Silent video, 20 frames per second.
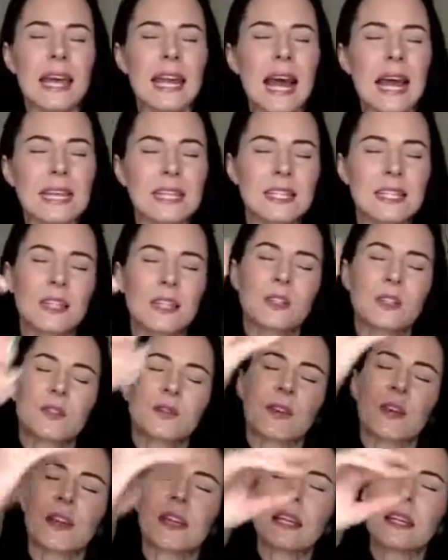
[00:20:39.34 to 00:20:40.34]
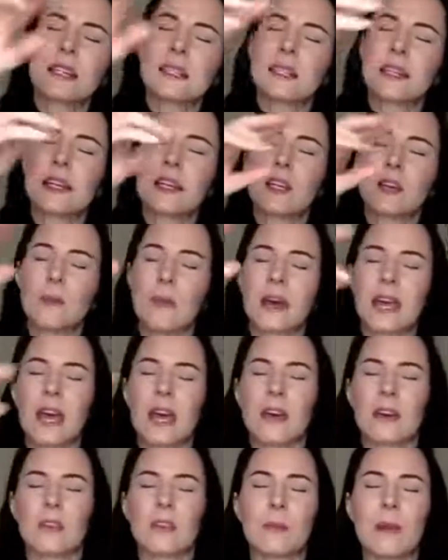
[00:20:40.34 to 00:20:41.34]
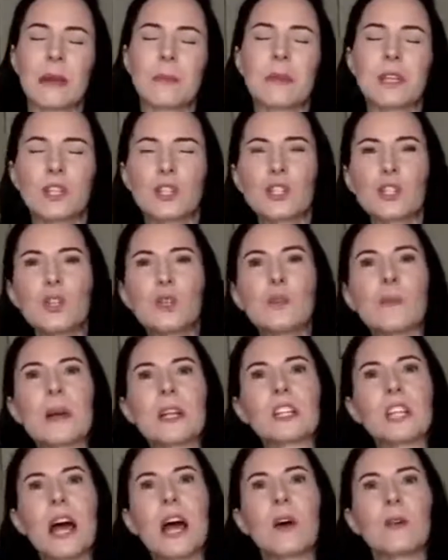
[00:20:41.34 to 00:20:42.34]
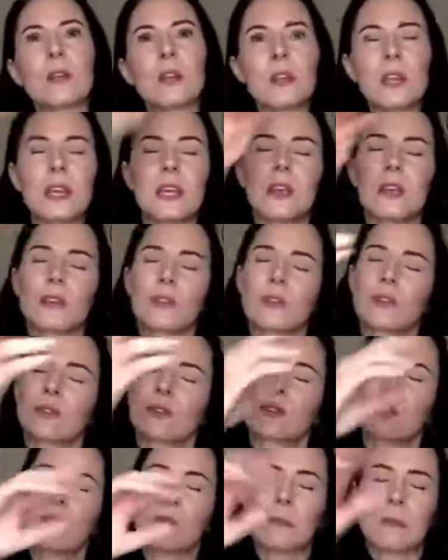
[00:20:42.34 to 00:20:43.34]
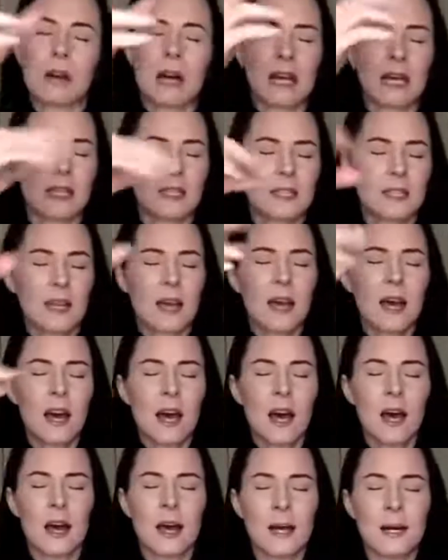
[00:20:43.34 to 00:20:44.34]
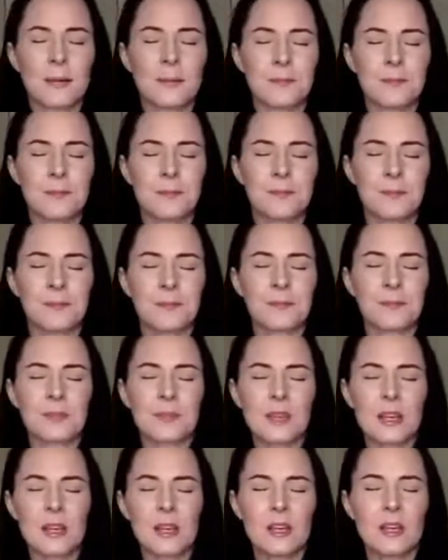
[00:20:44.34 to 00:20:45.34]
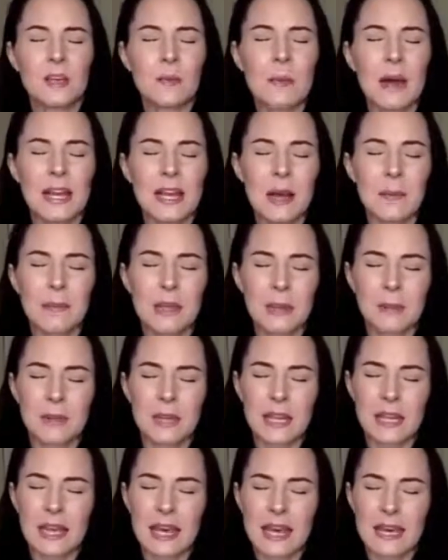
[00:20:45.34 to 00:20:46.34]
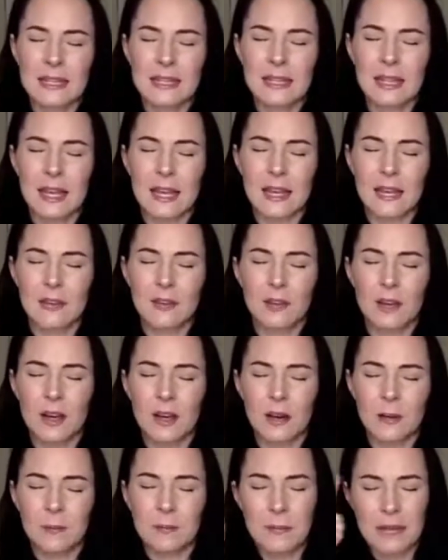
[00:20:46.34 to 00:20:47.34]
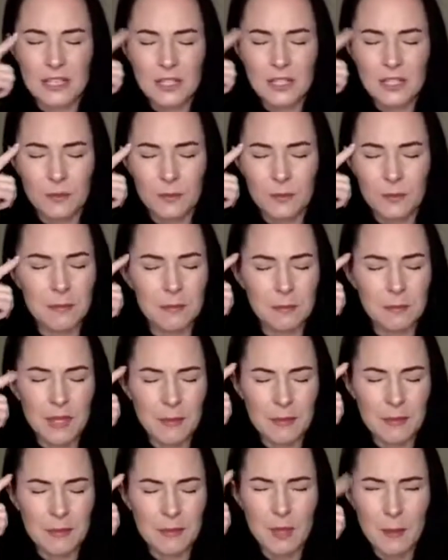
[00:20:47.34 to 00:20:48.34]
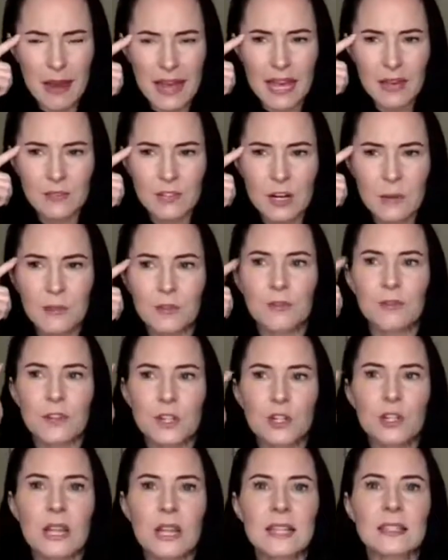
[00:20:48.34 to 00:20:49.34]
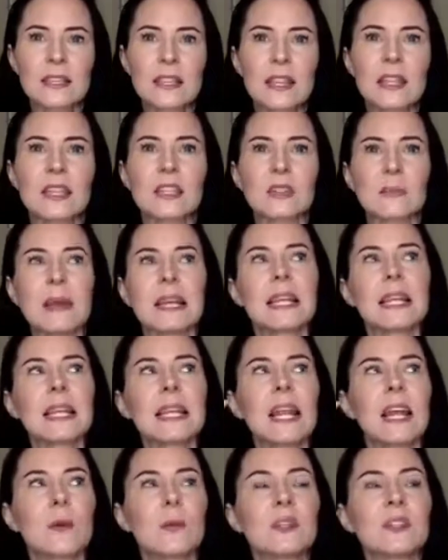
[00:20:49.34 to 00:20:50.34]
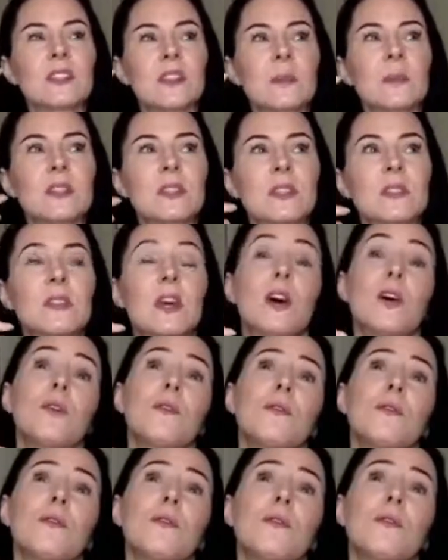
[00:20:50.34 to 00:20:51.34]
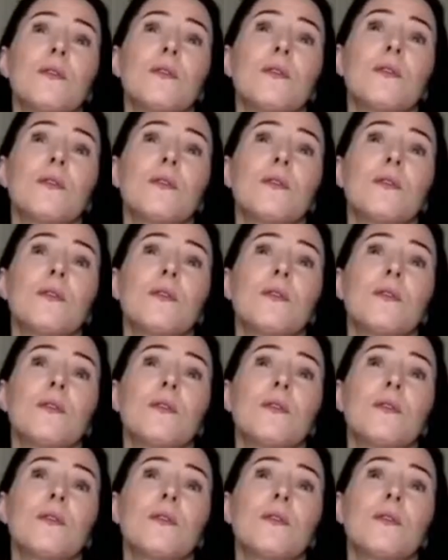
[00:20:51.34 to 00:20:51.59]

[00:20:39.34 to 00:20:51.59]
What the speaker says: get ideas very easily. You might be too much out in the ethers. You might not be able to get like mental. You might have trouble visualizing things mentally, like when someone says, "Oh,